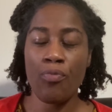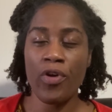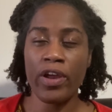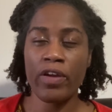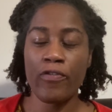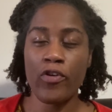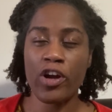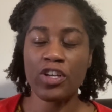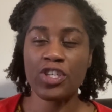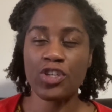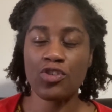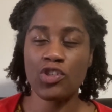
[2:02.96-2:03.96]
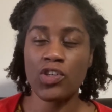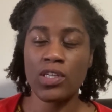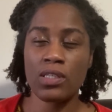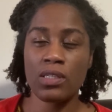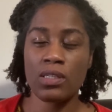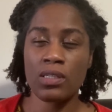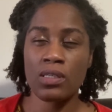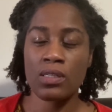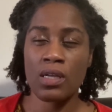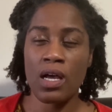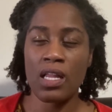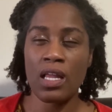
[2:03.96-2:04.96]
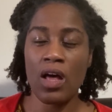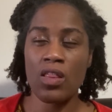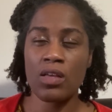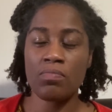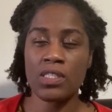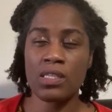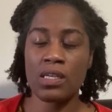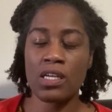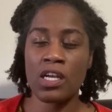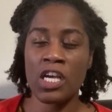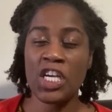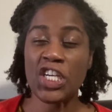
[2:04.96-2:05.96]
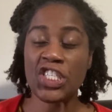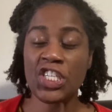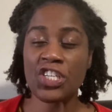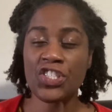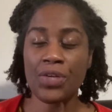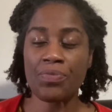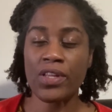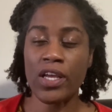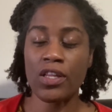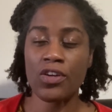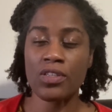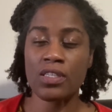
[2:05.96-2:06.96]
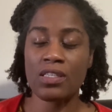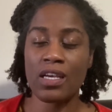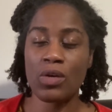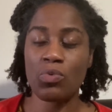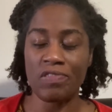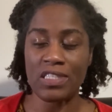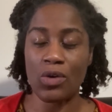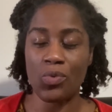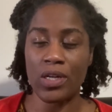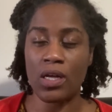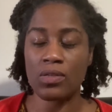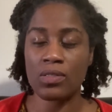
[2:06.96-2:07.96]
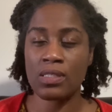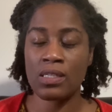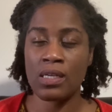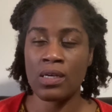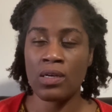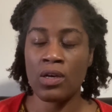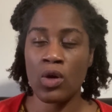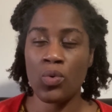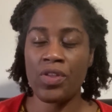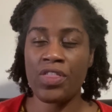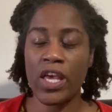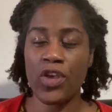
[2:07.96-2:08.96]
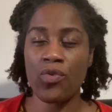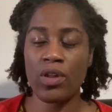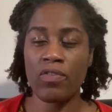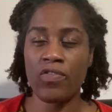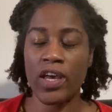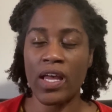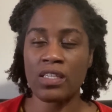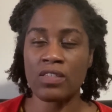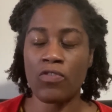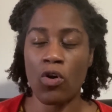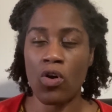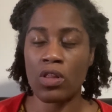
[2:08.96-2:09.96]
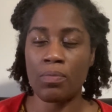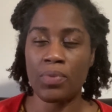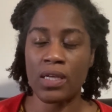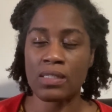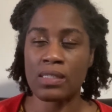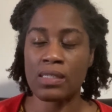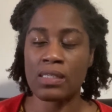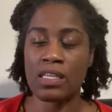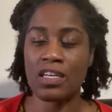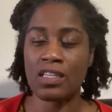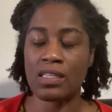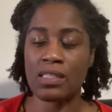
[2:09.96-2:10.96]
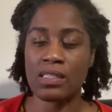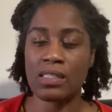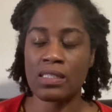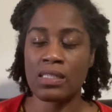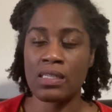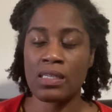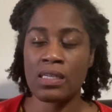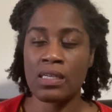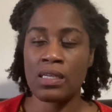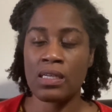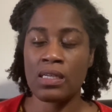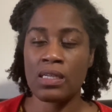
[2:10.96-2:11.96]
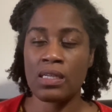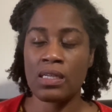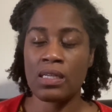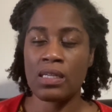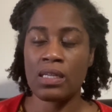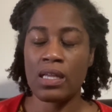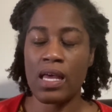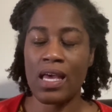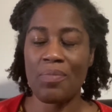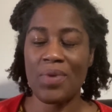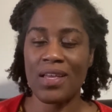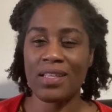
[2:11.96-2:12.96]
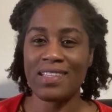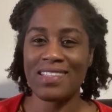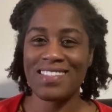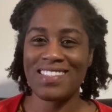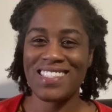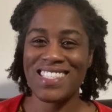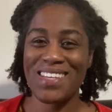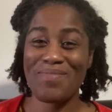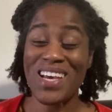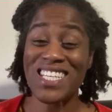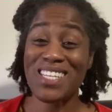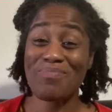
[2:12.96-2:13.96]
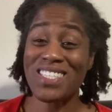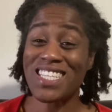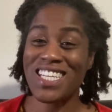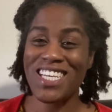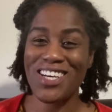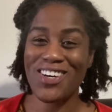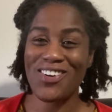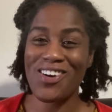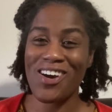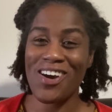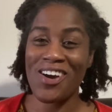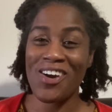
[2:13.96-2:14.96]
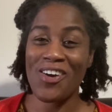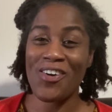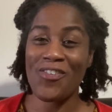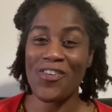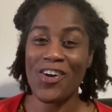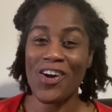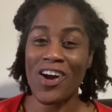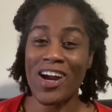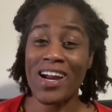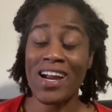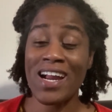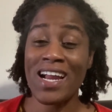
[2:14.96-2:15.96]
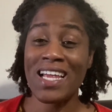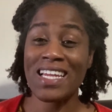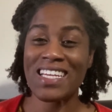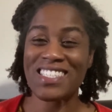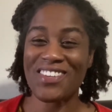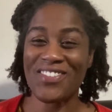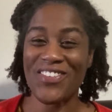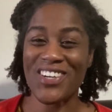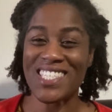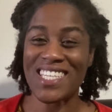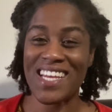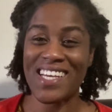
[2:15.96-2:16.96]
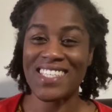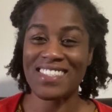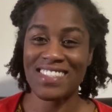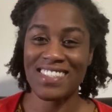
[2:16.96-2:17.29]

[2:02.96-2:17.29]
Praying for our children. Allow them to share something they learned today with someone else. We thank you in advance for all the blessings, healings. Amen. Back to Miss Cleo for our lesson for today.